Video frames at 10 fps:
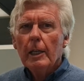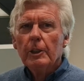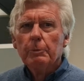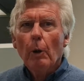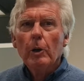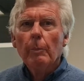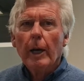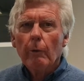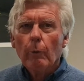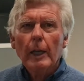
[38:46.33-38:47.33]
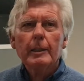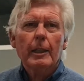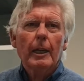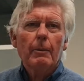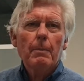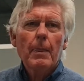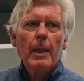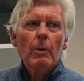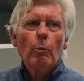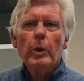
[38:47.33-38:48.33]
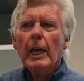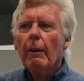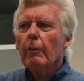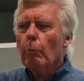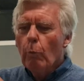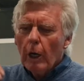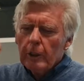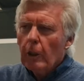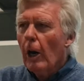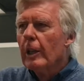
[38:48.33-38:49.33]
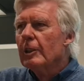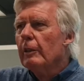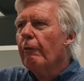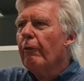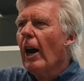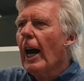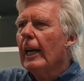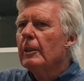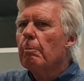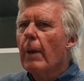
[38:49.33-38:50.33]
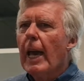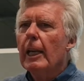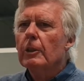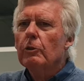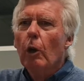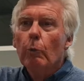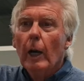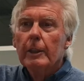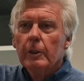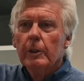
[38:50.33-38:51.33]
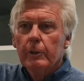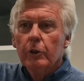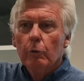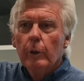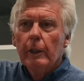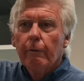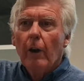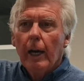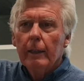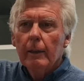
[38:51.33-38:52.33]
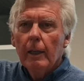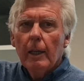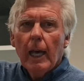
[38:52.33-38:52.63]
He spoke about it right there. We have what God has defined, man has no right to redefine.